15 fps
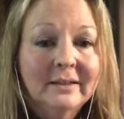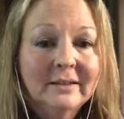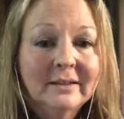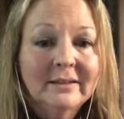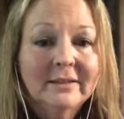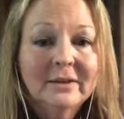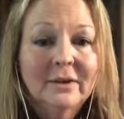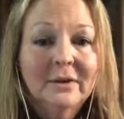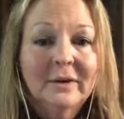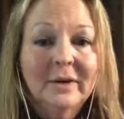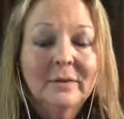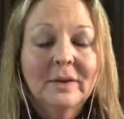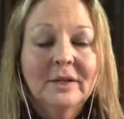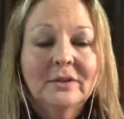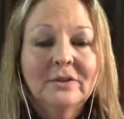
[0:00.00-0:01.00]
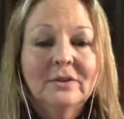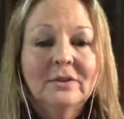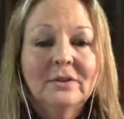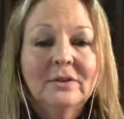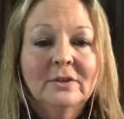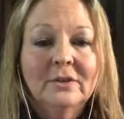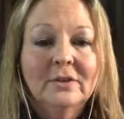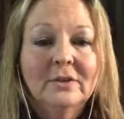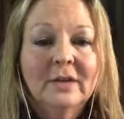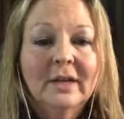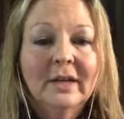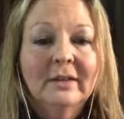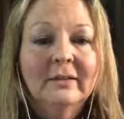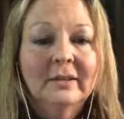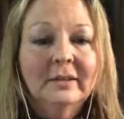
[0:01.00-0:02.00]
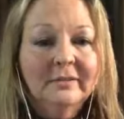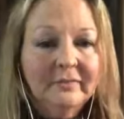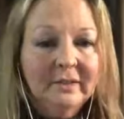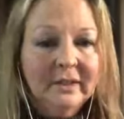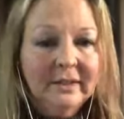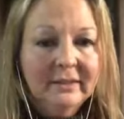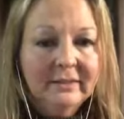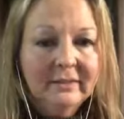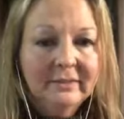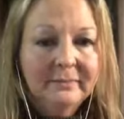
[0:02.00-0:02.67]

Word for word: So I want you to know that I live this